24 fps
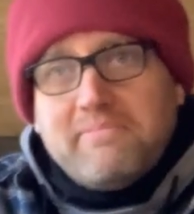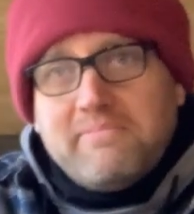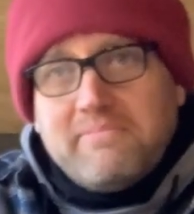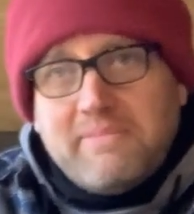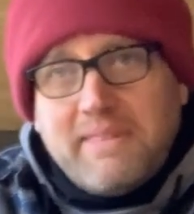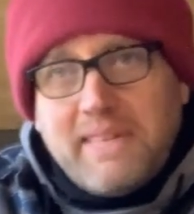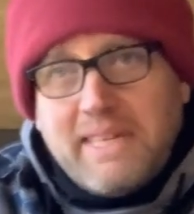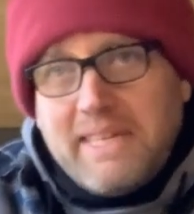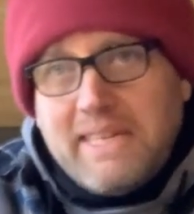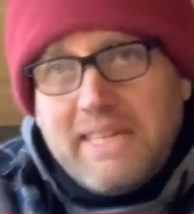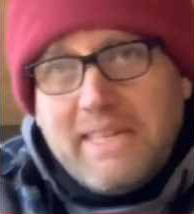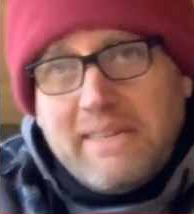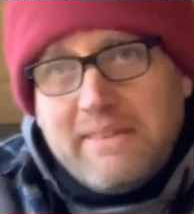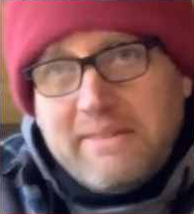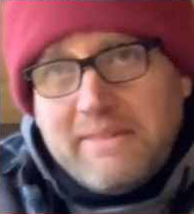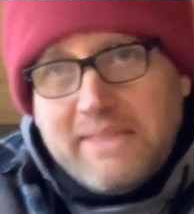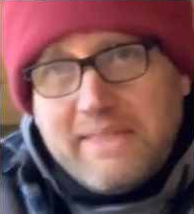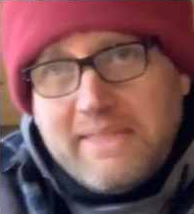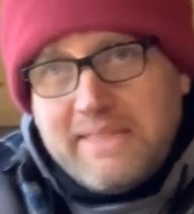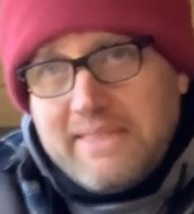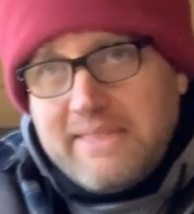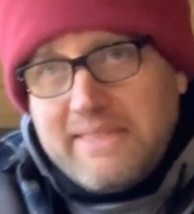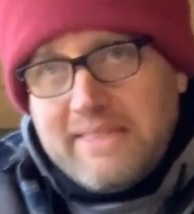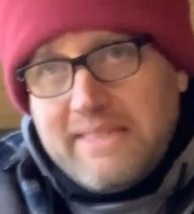I don't know,
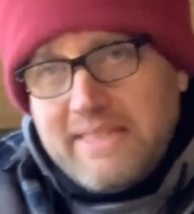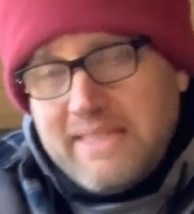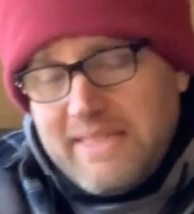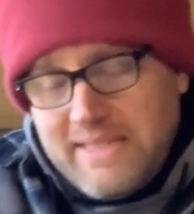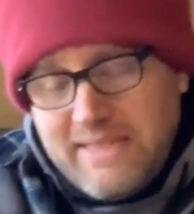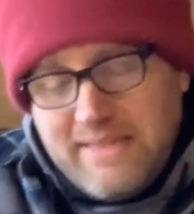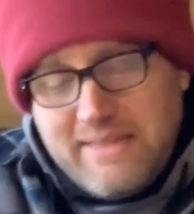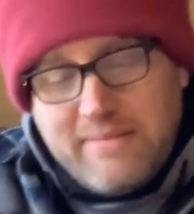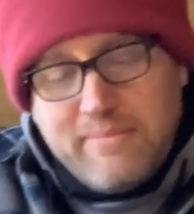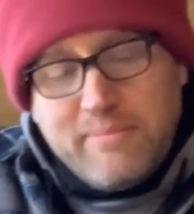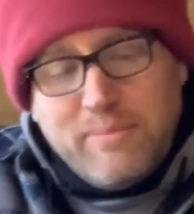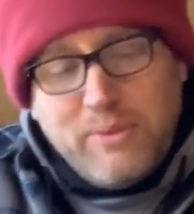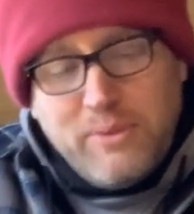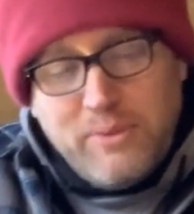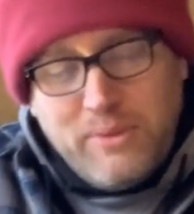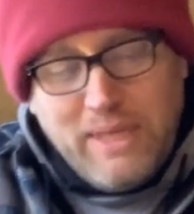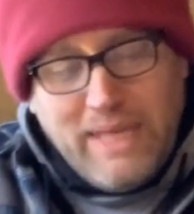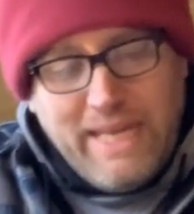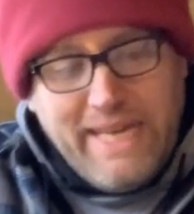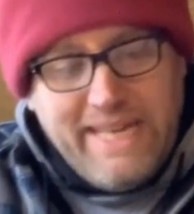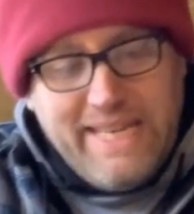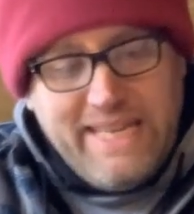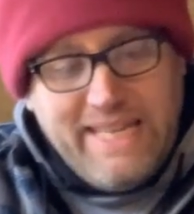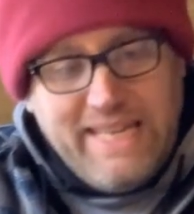it's mood
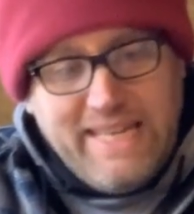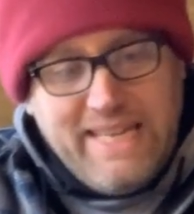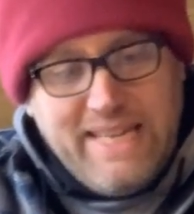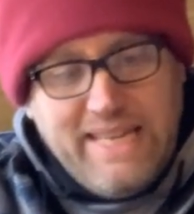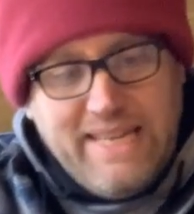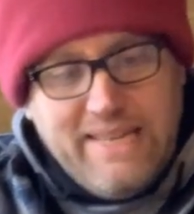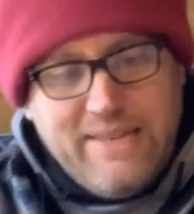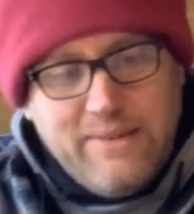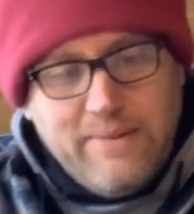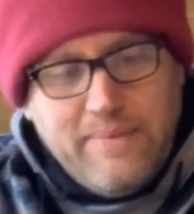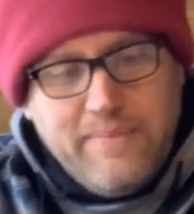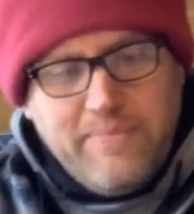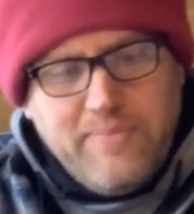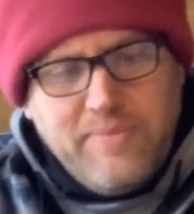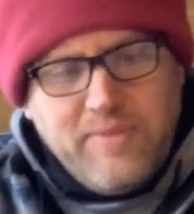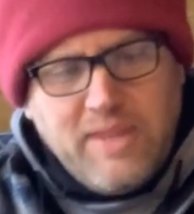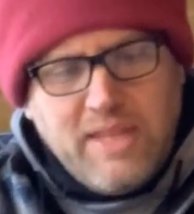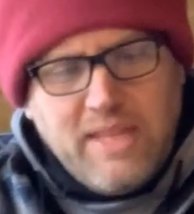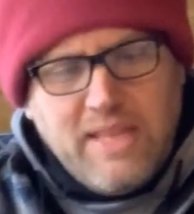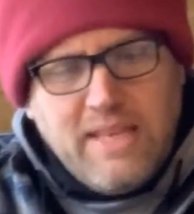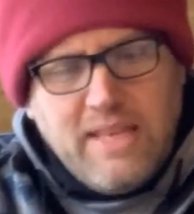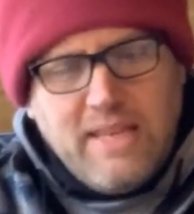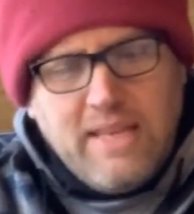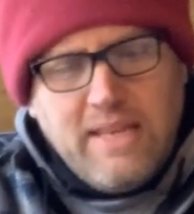lighting now.
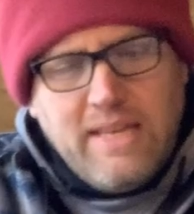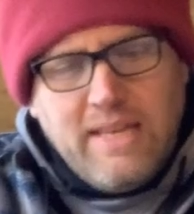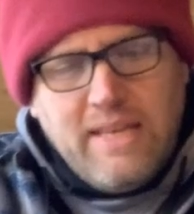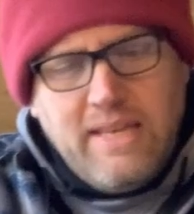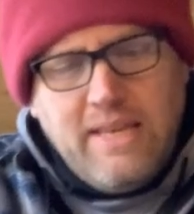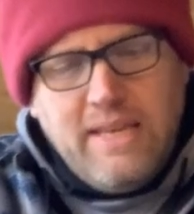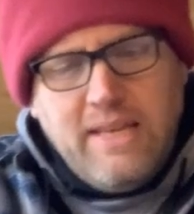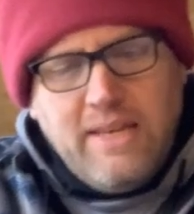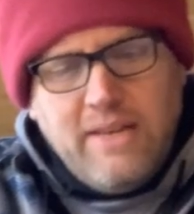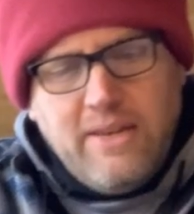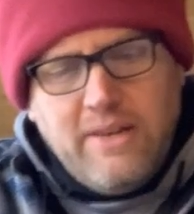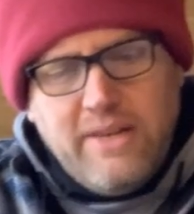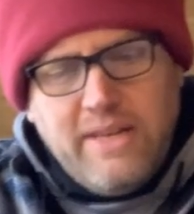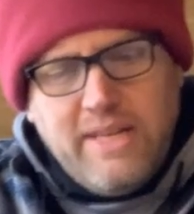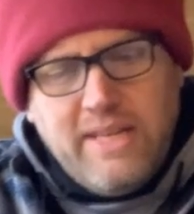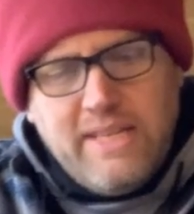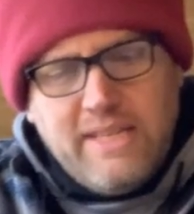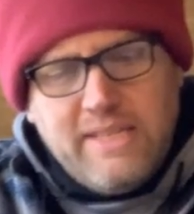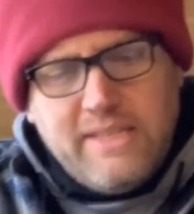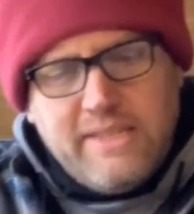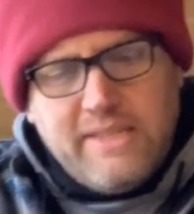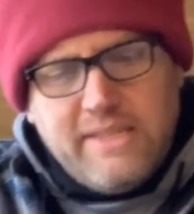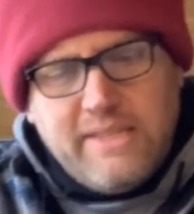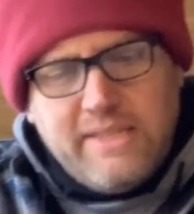Here
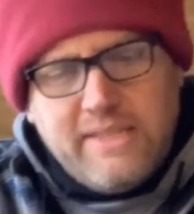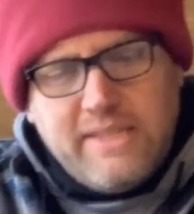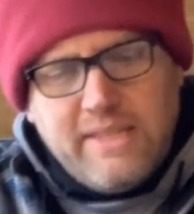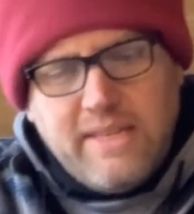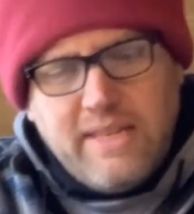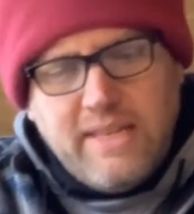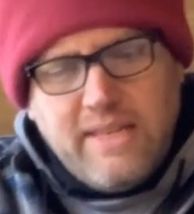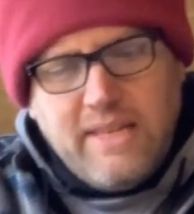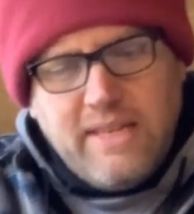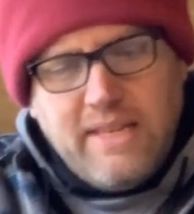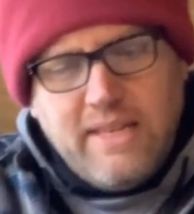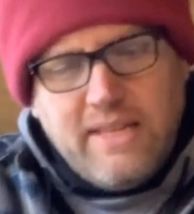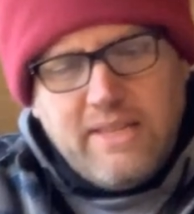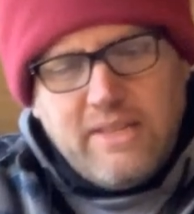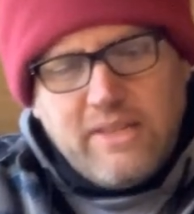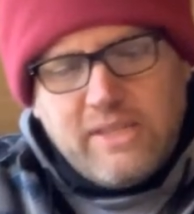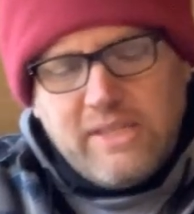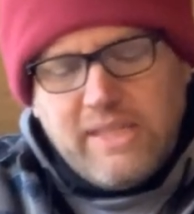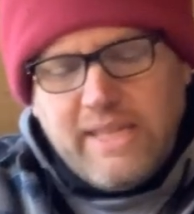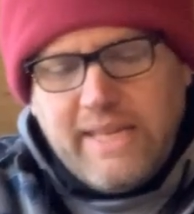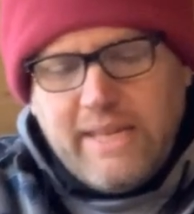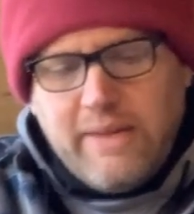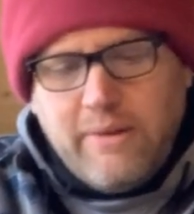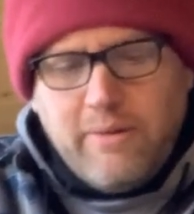is,
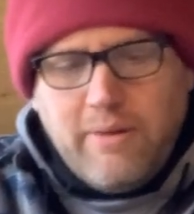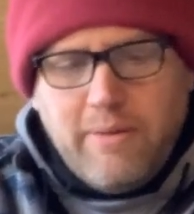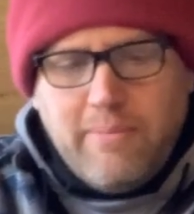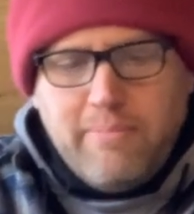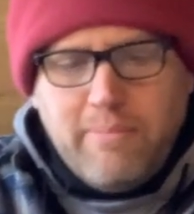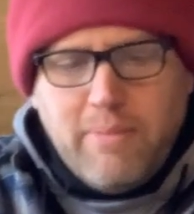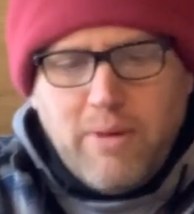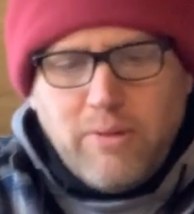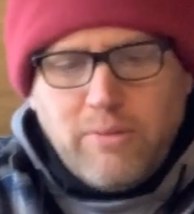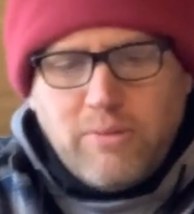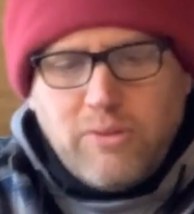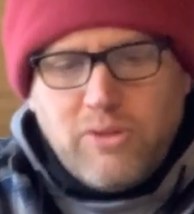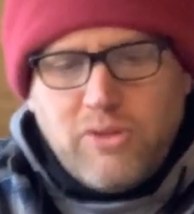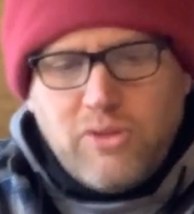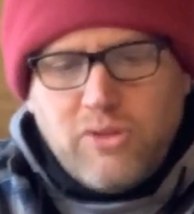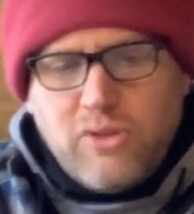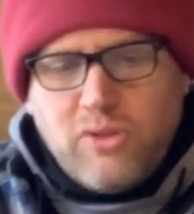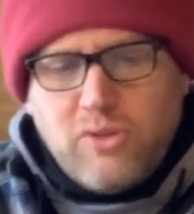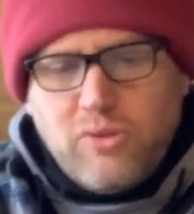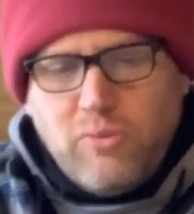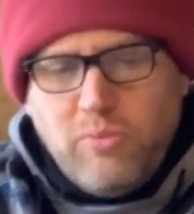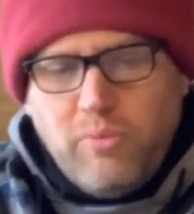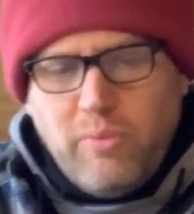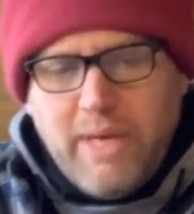looks like a remote
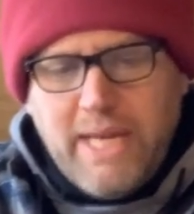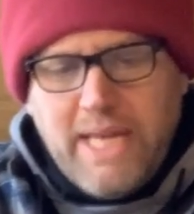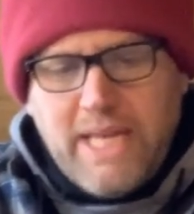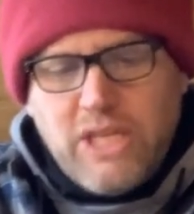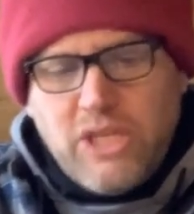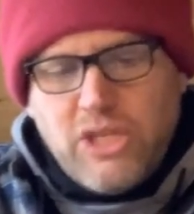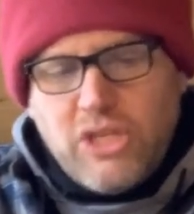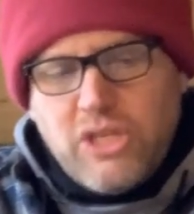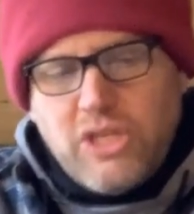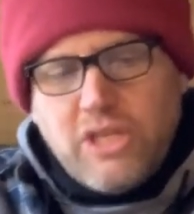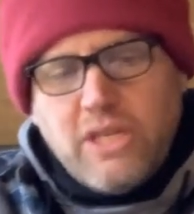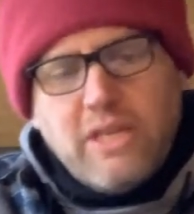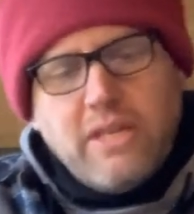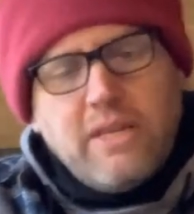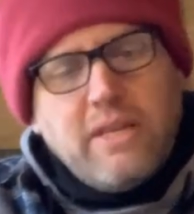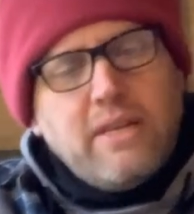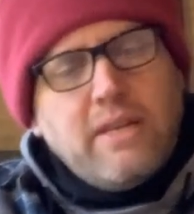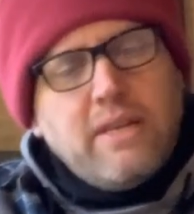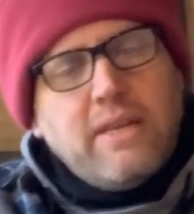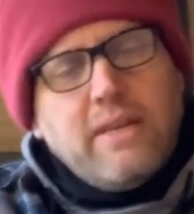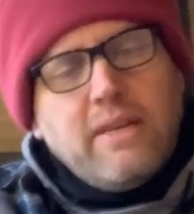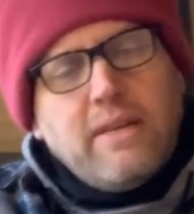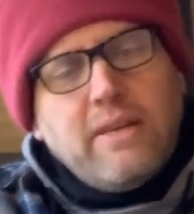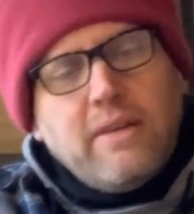switch
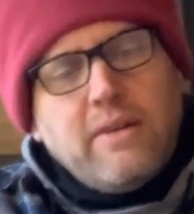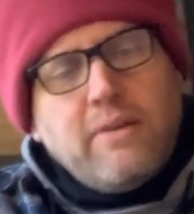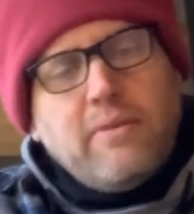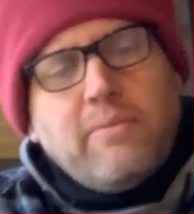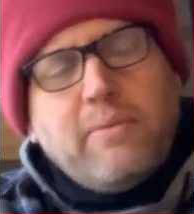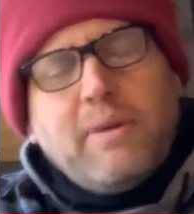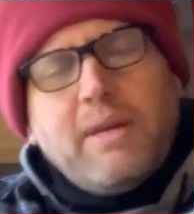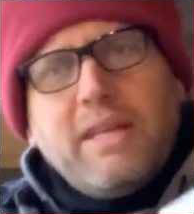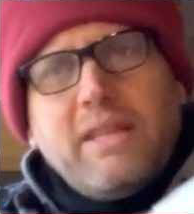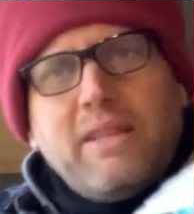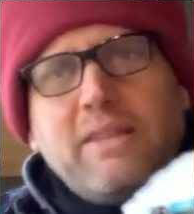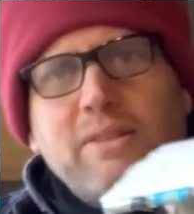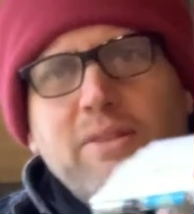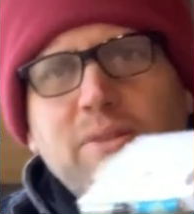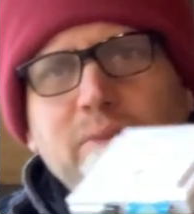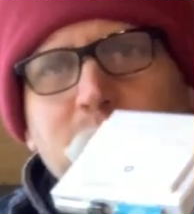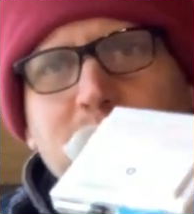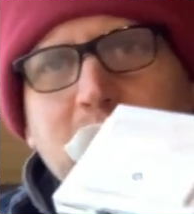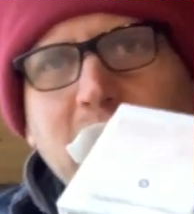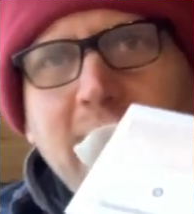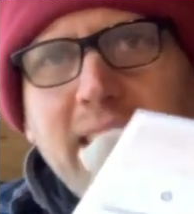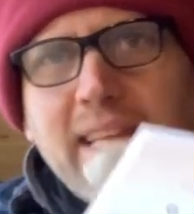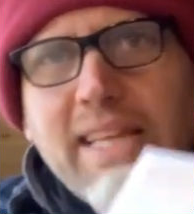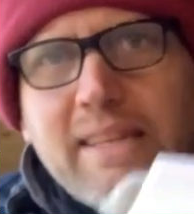with 2
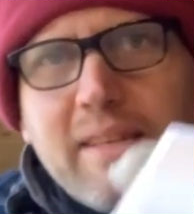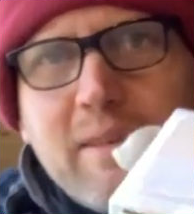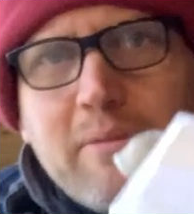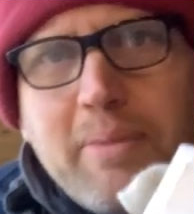tiny little